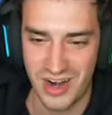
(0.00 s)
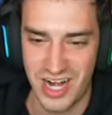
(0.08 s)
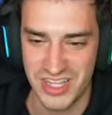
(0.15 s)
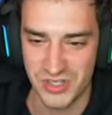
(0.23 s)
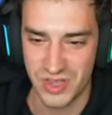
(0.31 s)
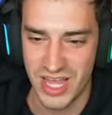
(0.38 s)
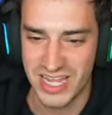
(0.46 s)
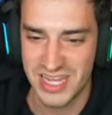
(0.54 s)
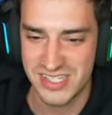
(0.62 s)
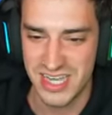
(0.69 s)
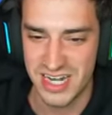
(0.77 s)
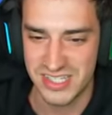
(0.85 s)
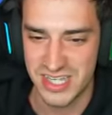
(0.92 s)
right, so like I
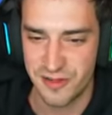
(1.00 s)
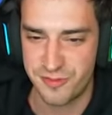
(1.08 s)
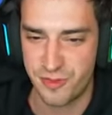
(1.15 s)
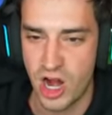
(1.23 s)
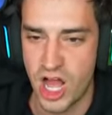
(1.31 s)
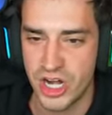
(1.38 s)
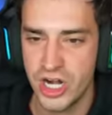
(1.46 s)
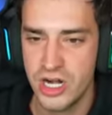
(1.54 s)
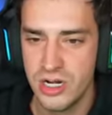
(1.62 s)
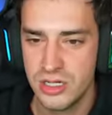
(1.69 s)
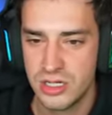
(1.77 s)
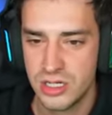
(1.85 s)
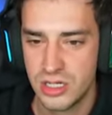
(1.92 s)
said, it's like Frogger.
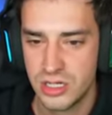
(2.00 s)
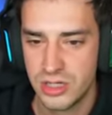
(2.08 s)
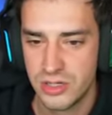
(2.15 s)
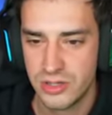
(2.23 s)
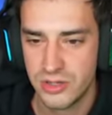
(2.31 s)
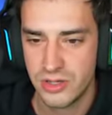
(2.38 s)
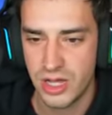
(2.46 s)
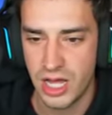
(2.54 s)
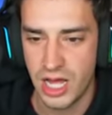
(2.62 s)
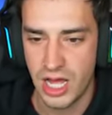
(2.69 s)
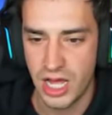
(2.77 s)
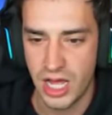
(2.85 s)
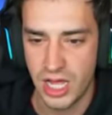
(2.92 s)

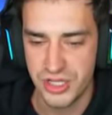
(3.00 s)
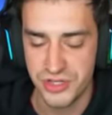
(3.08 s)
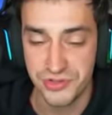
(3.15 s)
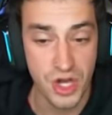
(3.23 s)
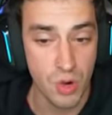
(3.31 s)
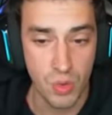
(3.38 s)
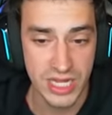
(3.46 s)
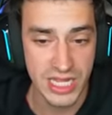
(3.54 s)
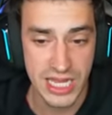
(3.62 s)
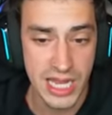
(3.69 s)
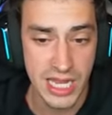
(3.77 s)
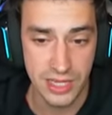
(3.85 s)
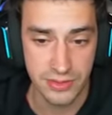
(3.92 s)
Uh, you don't want to get
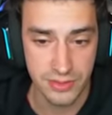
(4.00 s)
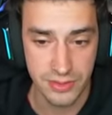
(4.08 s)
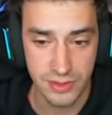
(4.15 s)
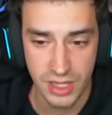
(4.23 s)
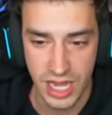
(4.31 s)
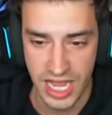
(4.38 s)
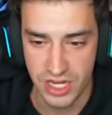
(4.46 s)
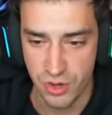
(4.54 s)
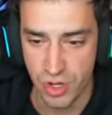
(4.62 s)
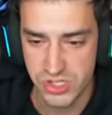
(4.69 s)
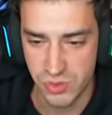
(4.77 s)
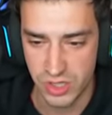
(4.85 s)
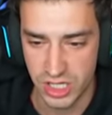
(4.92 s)
hit. And you
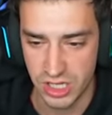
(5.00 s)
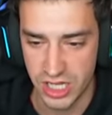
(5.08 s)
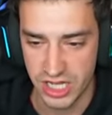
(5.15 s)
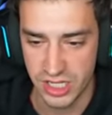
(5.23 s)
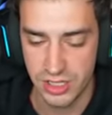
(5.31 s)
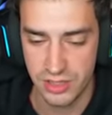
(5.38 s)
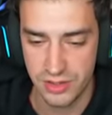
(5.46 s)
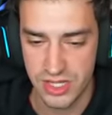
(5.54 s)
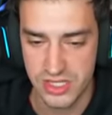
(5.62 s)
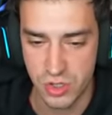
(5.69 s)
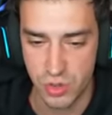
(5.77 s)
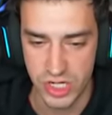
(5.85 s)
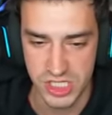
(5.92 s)
also want to collect these
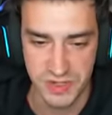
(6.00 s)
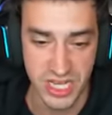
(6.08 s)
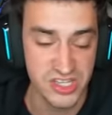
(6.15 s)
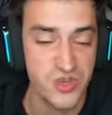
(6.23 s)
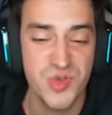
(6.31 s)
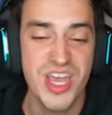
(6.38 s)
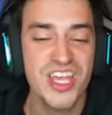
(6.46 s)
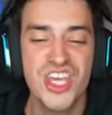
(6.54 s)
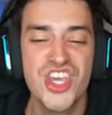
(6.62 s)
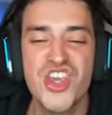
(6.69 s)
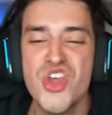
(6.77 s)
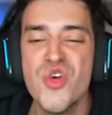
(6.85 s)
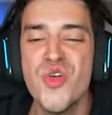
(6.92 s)
coins because you get
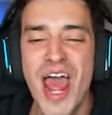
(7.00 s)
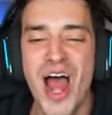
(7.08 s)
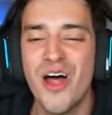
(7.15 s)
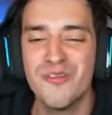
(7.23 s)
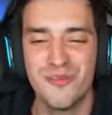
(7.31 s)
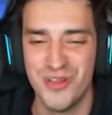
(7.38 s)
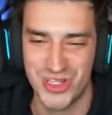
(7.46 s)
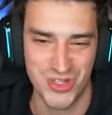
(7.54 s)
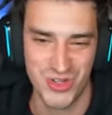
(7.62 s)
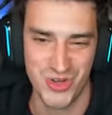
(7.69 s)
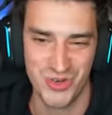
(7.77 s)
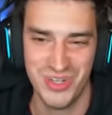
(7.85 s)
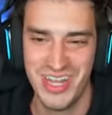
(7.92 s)
cute outfits,
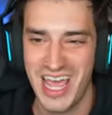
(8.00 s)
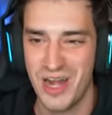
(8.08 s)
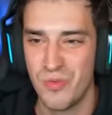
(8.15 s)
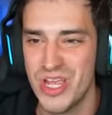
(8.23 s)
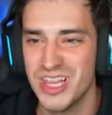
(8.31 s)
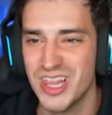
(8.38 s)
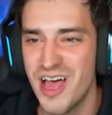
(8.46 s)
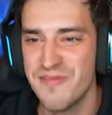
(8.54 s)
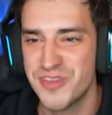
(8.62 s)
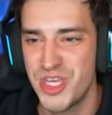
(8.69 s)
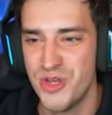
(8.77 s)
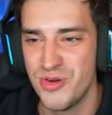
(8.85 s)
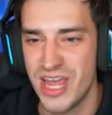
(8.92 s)
dude. And we love
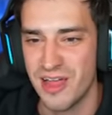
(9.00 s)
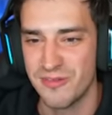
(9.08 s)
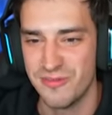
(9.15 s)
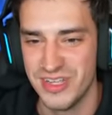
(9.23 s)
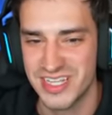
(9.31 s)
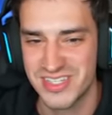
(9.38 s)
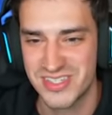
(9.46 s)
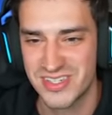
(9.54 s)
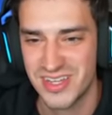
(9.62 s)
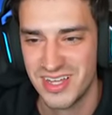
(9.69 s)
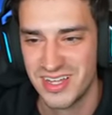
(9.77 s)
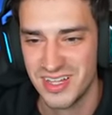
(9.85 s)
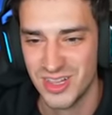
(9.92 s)
cute outfits.
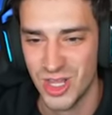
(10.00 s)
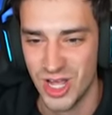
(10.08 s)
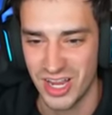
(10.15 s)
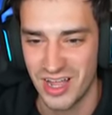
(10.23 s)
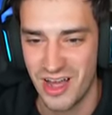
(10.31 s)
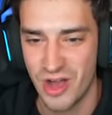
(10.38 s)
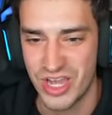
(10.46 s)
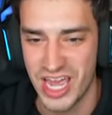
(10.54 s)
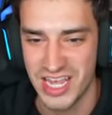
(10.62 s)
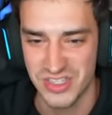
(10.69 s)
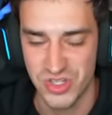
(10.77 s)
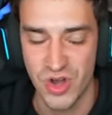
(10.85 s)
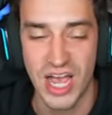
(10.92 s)
Look, okay,
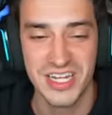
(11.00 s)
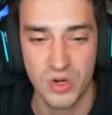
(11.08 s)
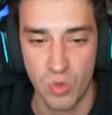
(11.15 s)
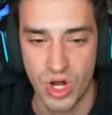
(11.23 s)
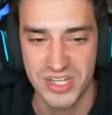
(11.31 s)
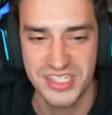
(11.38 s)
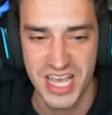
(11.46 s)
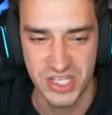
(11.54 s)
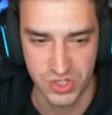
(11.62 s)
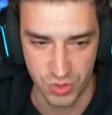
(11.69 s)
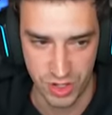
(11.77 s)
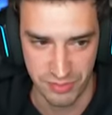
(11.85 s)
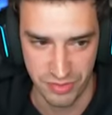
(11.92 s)
so I did one
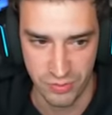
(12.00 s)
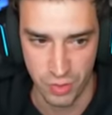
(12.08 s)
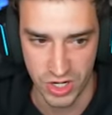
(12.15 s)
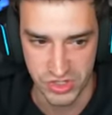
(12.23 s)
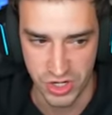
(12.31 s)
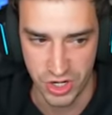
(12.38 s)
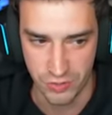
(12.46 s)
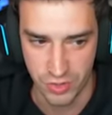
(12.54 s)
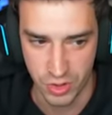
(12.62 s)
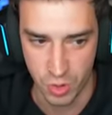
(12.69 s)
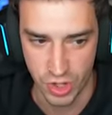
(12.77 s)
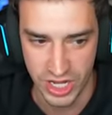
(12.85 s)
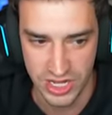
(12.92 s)
test run before I started
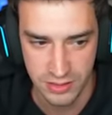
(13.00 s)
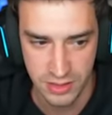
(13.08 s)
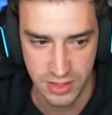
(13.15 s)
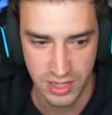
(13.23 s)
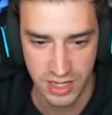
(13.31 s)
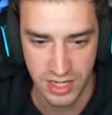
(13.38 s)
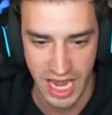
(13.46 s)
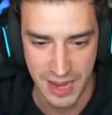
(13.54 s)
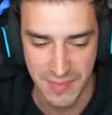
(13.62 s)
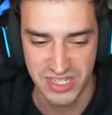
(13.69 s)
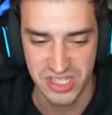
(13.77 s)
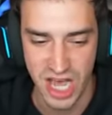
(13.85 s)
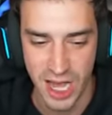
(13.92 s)
recording, and
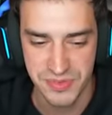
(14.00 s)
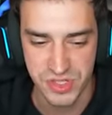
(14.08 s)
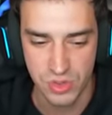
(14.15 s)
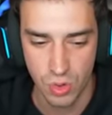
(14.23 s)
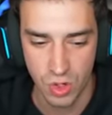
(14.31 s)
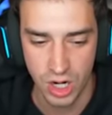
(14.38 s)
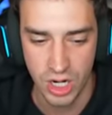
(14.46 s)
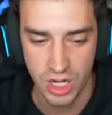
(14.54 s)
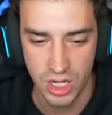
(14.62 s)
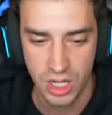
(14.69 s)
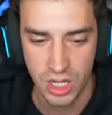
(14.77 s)
my top score